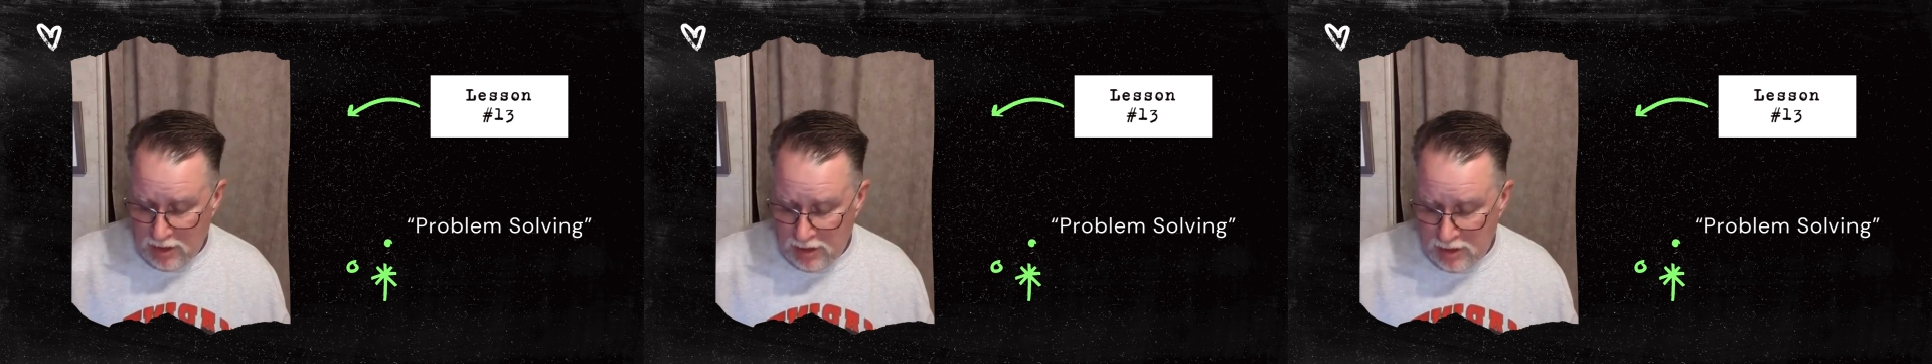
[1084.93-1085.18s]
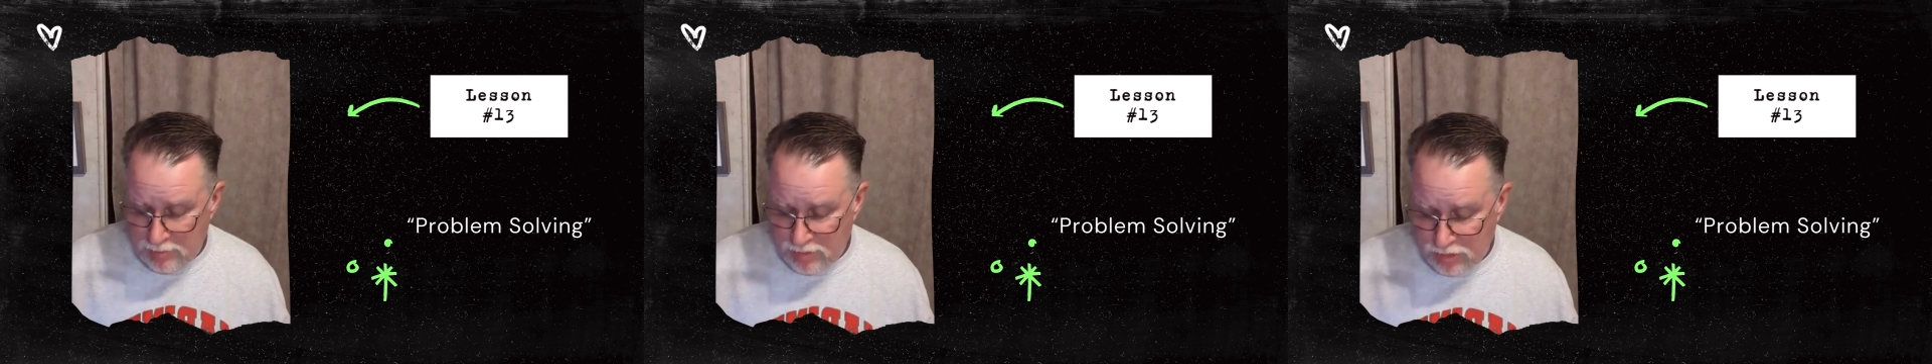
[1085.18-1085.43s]

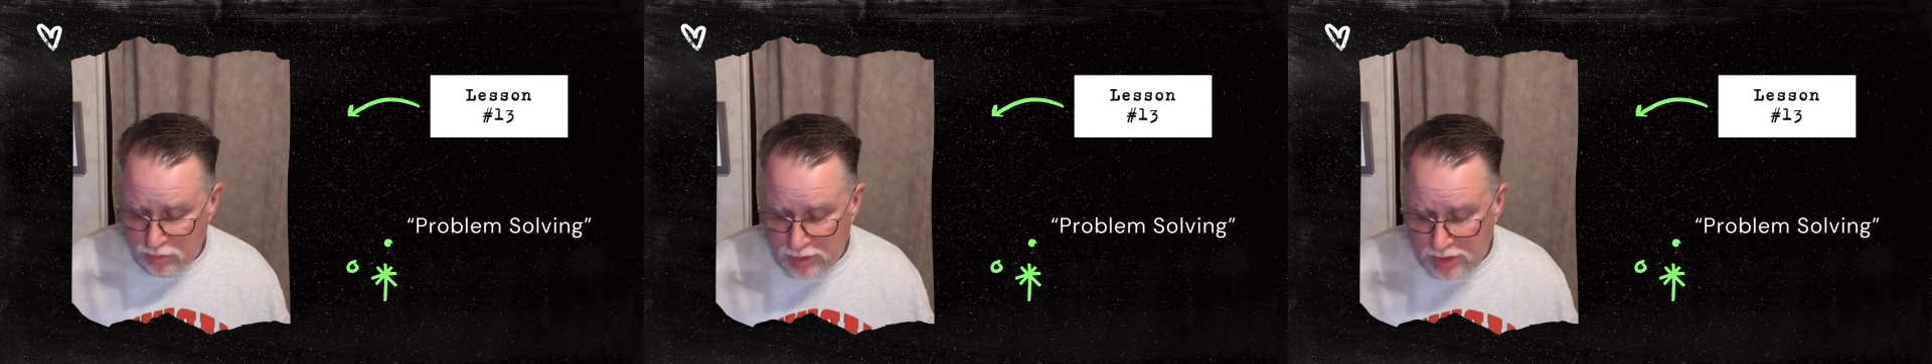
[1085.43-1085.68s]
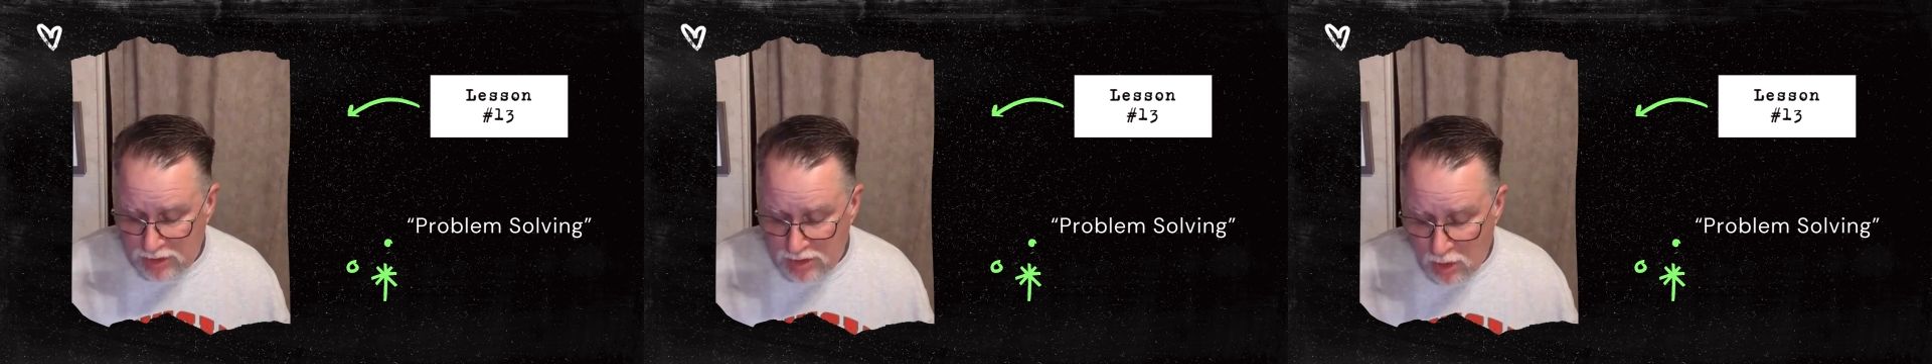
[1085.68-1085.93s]
Number three,
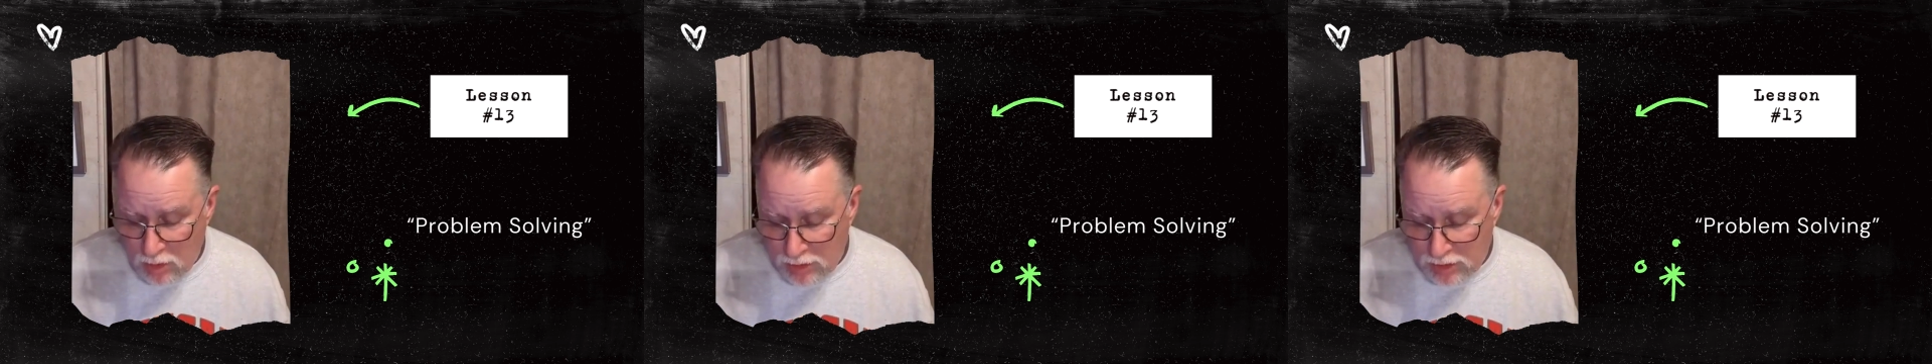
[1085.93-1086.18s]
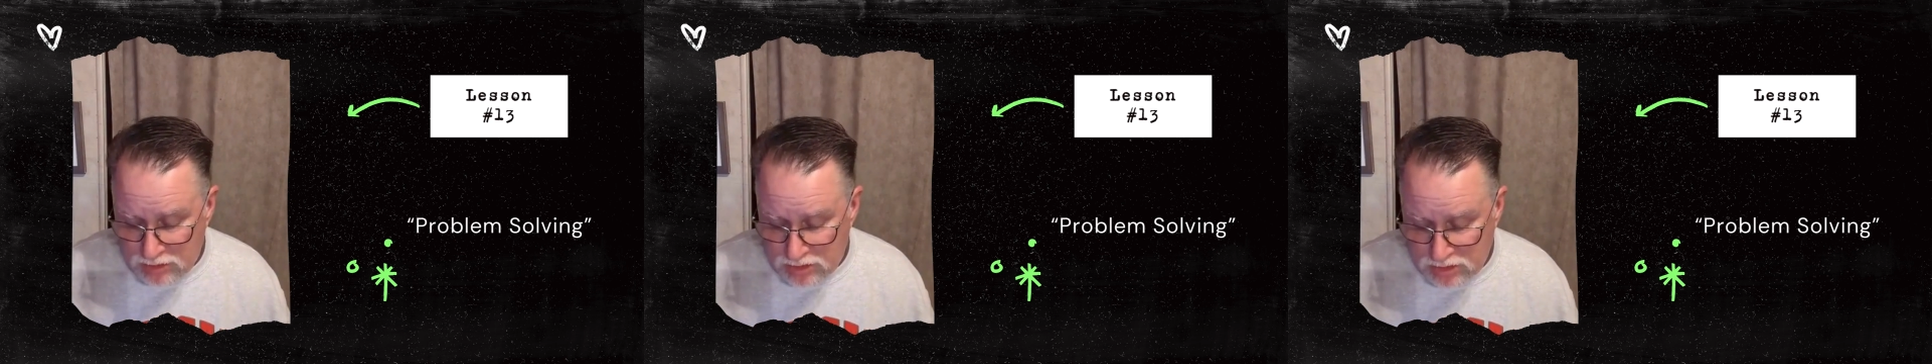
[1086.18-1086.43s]
don't
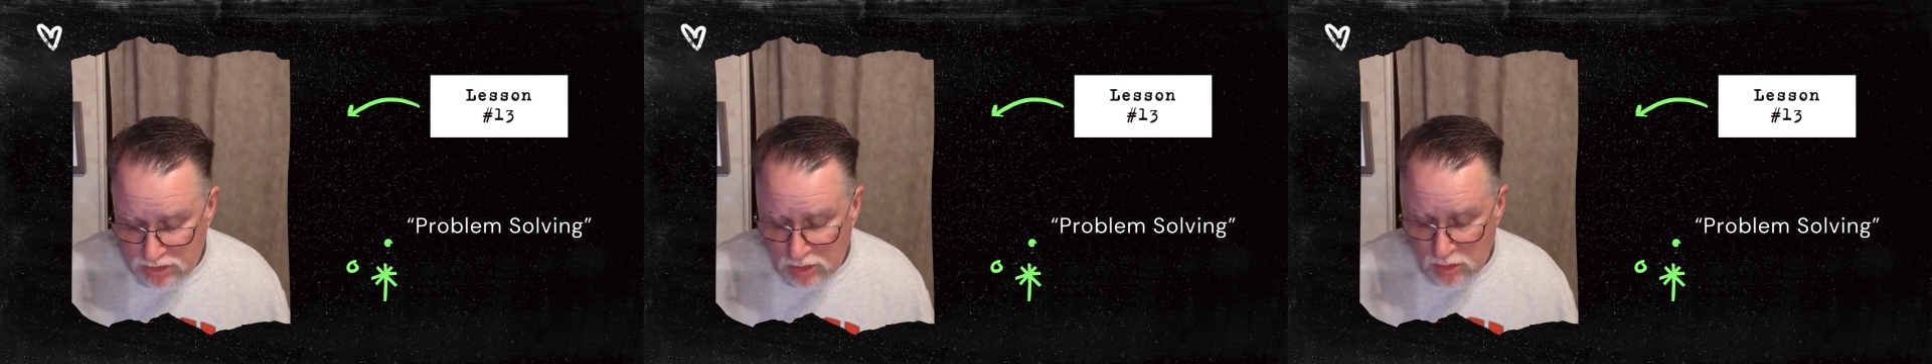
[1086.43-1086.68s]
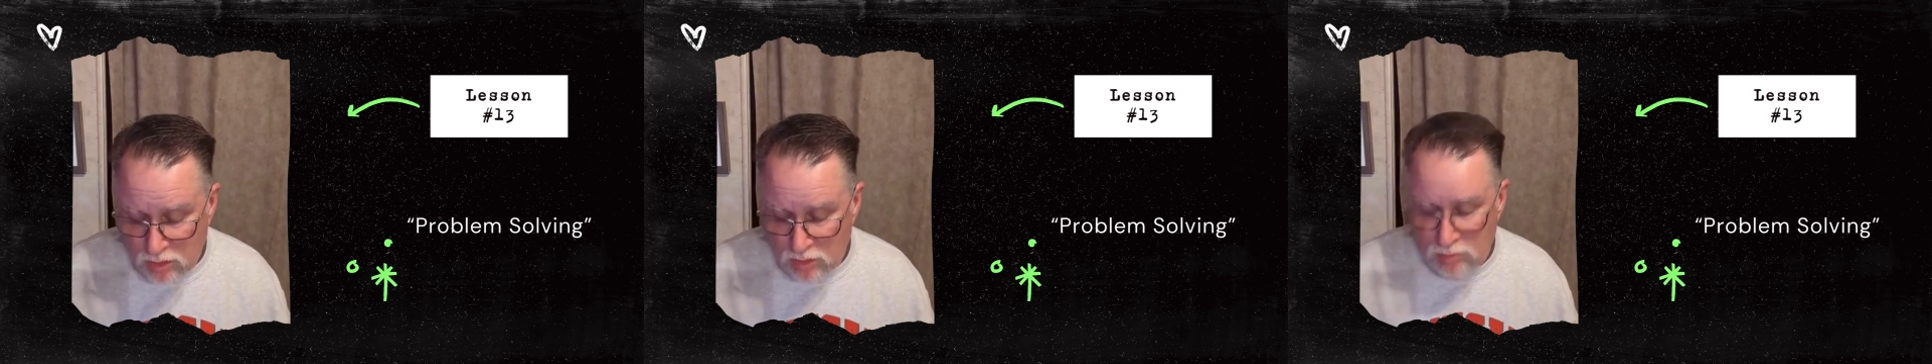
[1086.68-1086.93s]

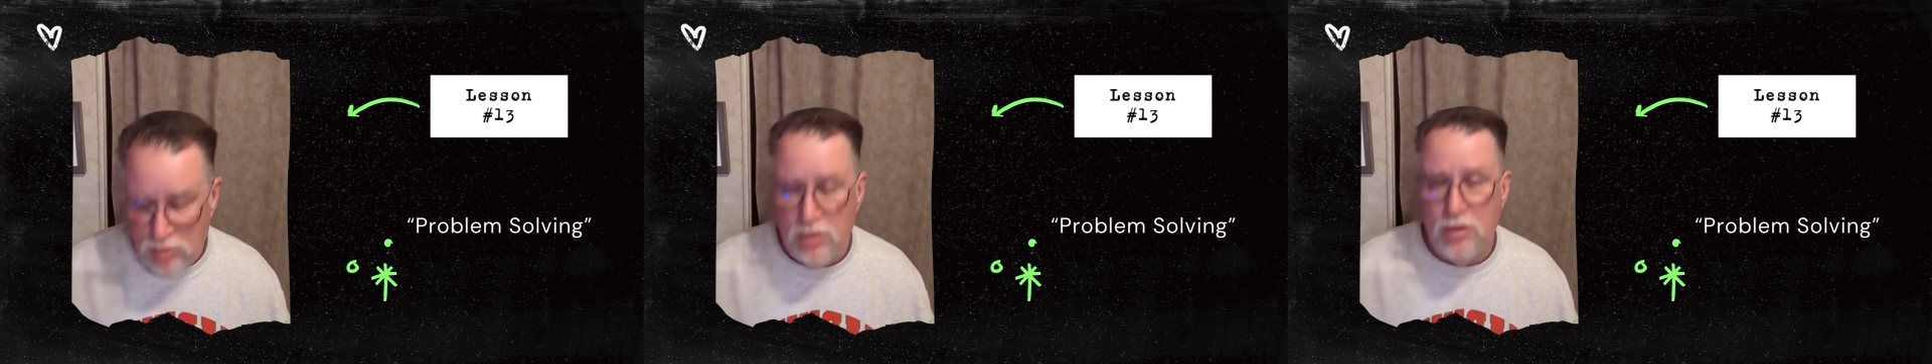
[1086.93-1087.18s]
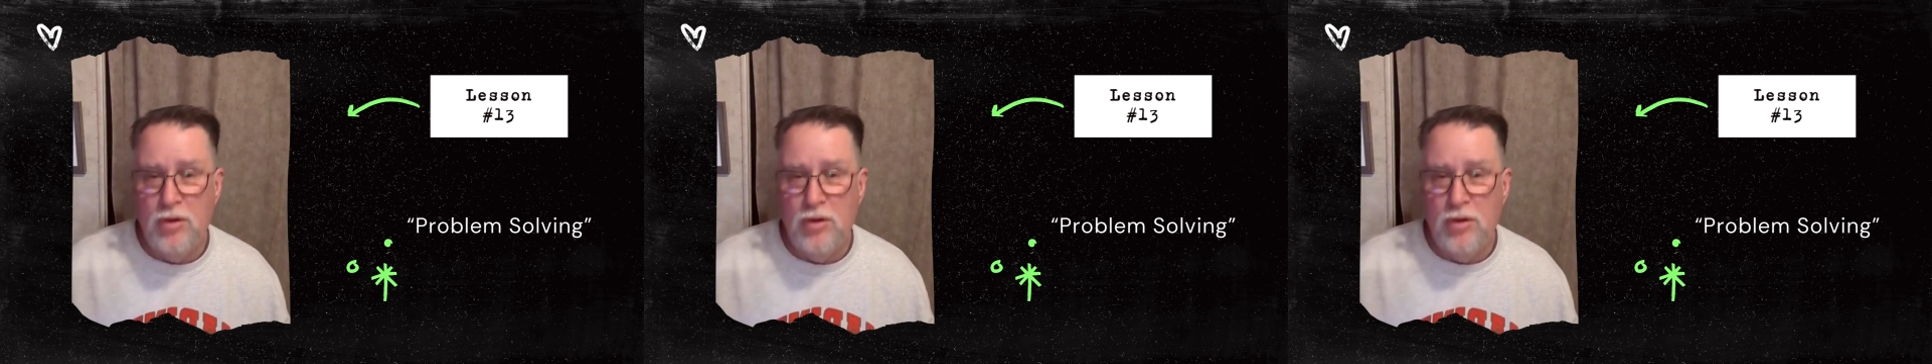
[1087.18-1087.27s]
assume